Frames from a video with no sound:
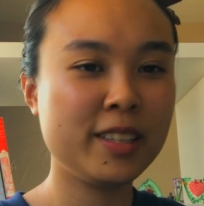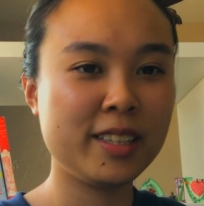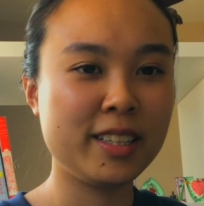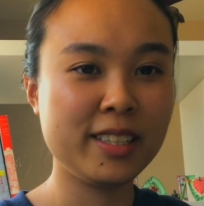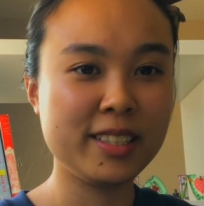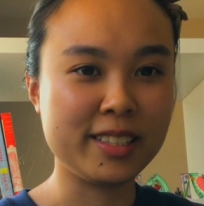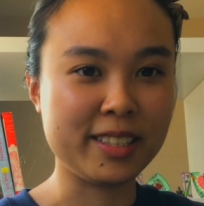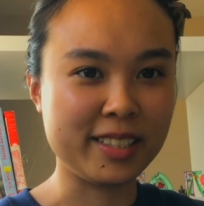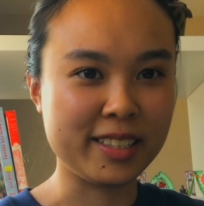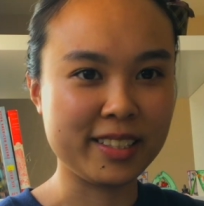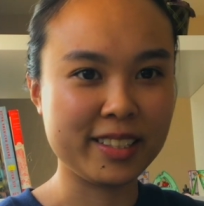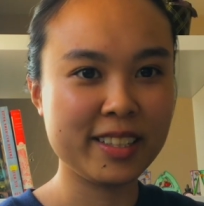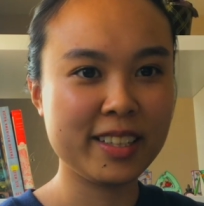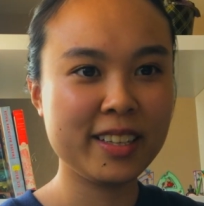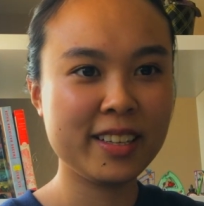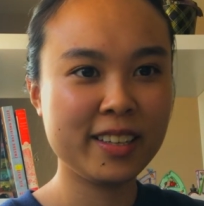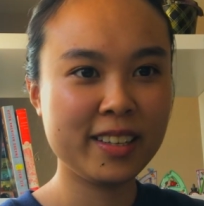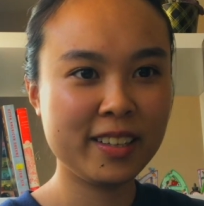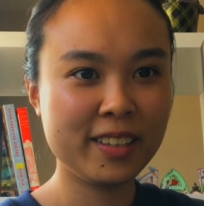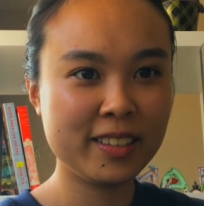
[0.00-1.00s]
This is
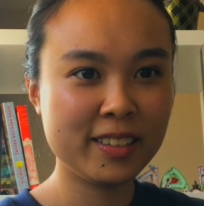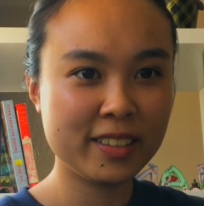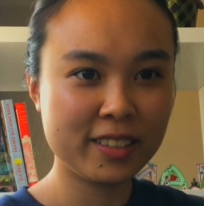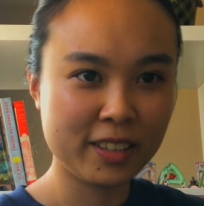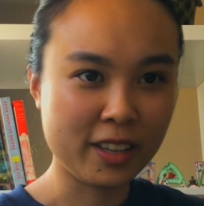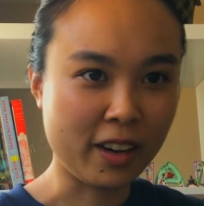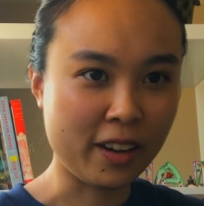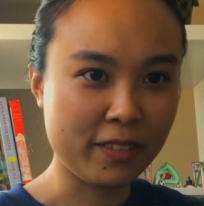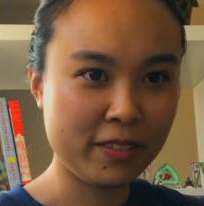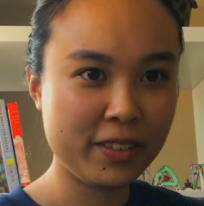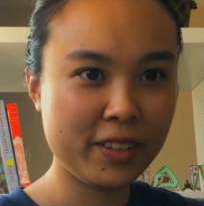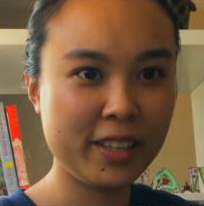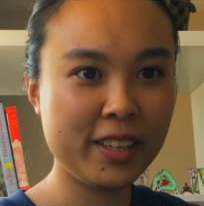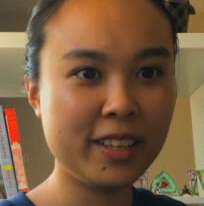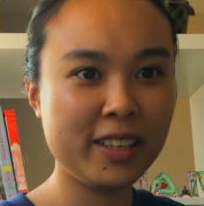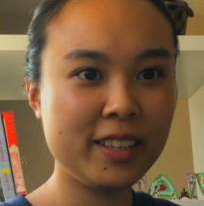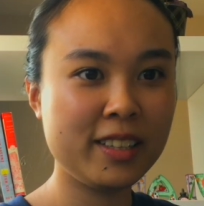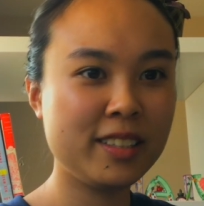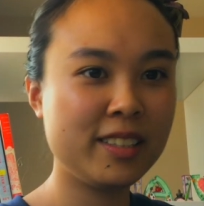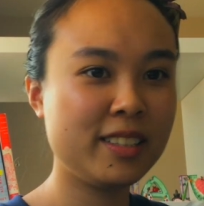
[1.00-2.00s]

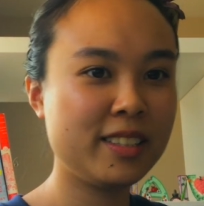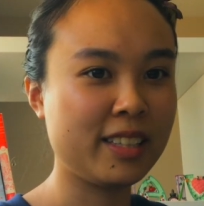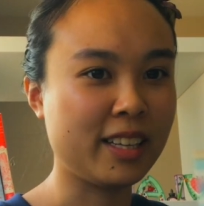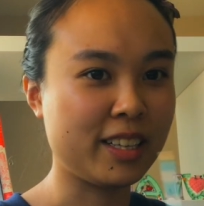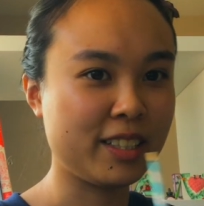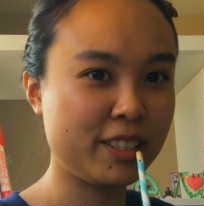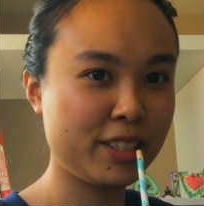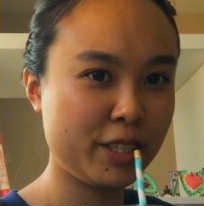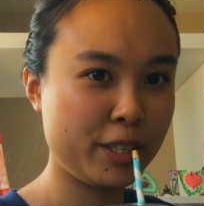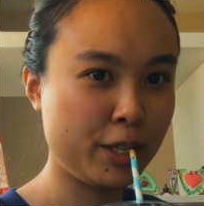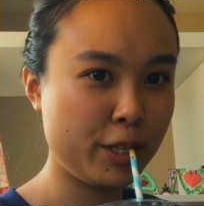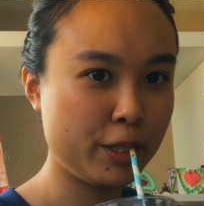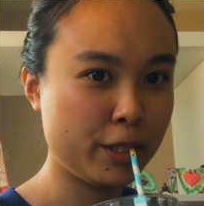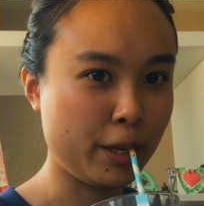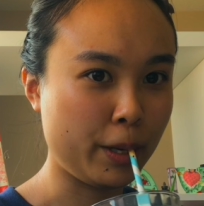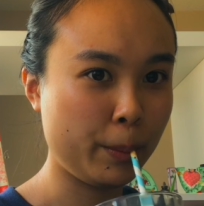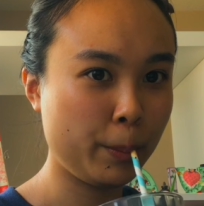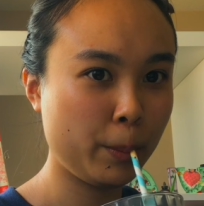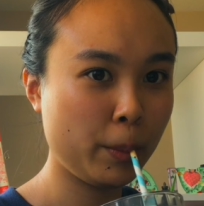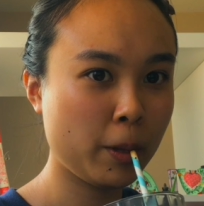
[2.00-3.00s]
coffee/tea
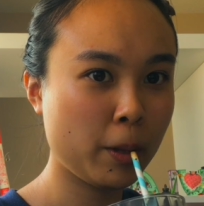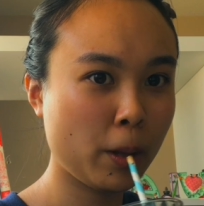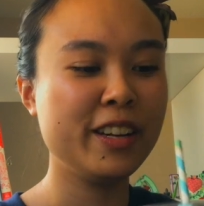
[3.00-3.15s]
time,